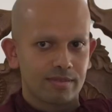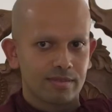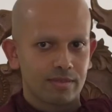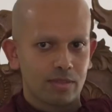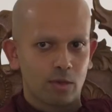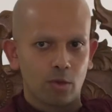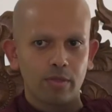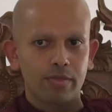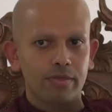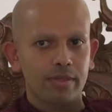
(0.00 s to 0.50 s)

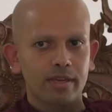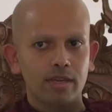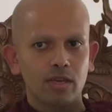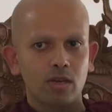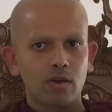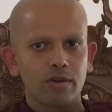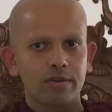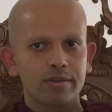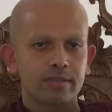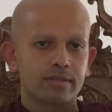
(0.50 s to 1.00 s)
Don't think,
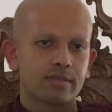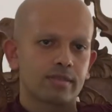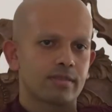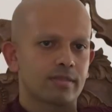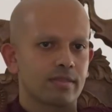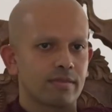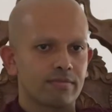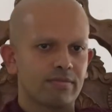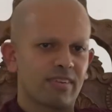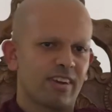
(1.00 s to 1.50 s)
it's
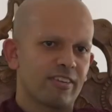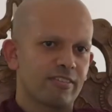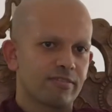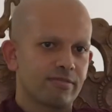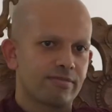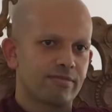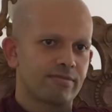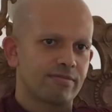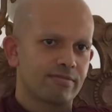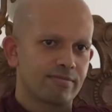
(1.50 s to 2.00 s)
just the
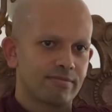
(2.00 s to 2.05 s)
5.